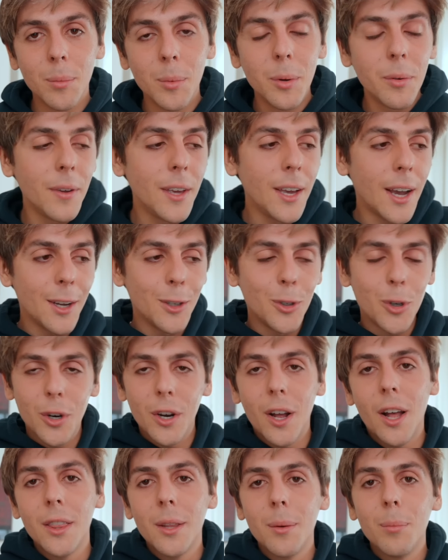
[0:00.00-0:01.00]
movie, I
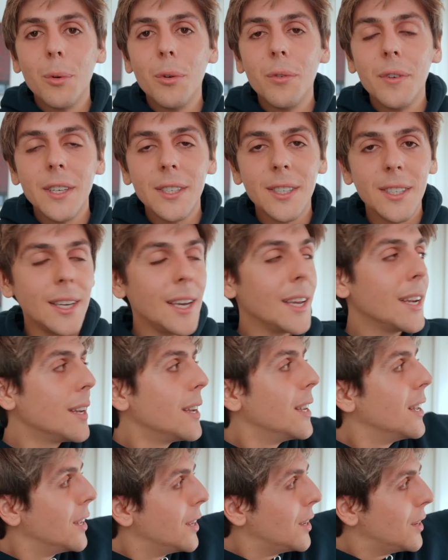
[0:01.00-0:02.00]
turn on the movie
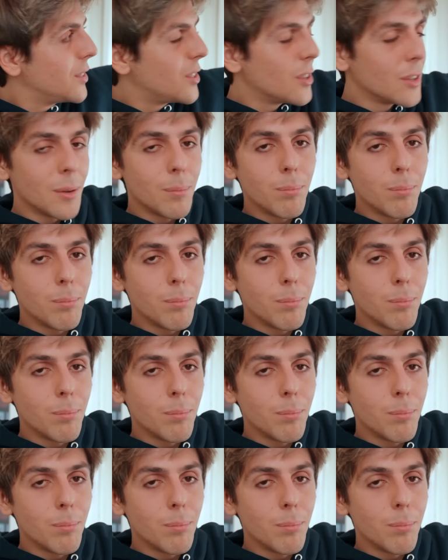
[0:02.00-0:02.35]
scene so the